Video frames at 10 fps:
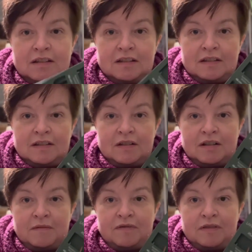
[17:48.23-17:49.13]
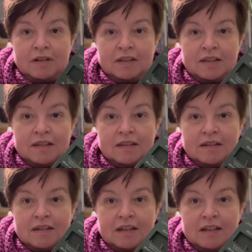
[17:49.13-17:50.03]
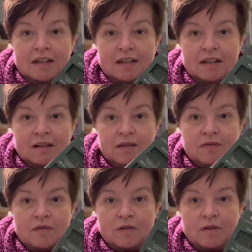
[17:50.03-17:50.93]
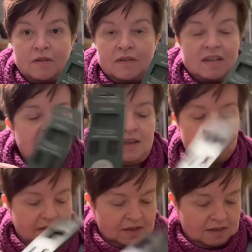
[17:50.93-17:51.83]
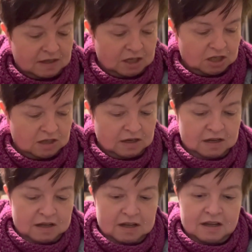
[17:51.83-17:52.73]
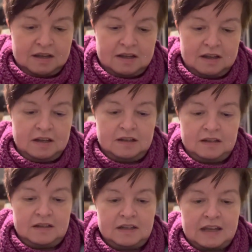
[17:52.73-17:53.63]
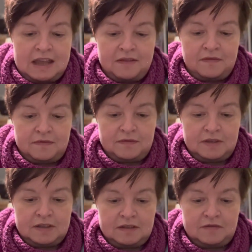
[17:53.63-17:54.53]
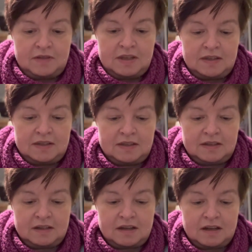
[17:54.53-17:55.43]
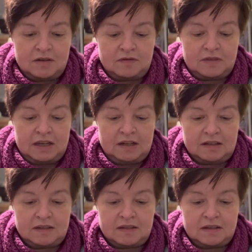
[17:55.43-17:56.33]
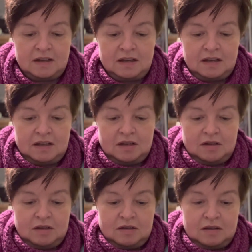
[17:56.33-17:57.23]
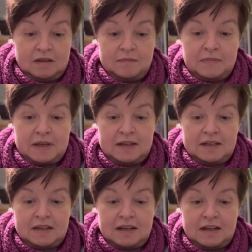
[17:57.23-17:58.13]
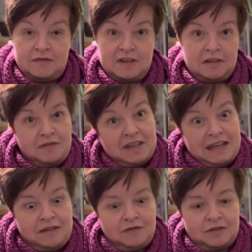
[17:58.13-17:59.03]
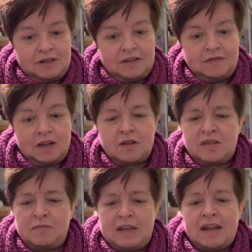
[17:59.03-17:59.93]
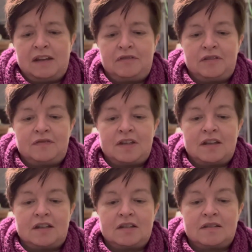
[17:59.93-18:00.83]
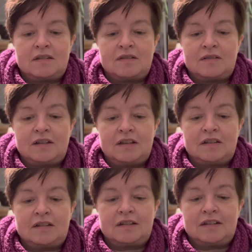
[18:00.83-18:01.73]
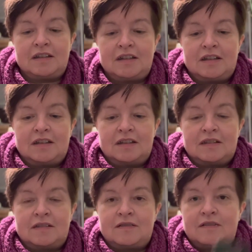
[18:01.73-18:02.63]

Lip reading: circumference knitting needles for sleeves and such. I didn't have these kind of needles, but I felt the need for it. They cost me $9.50, I just saw here. So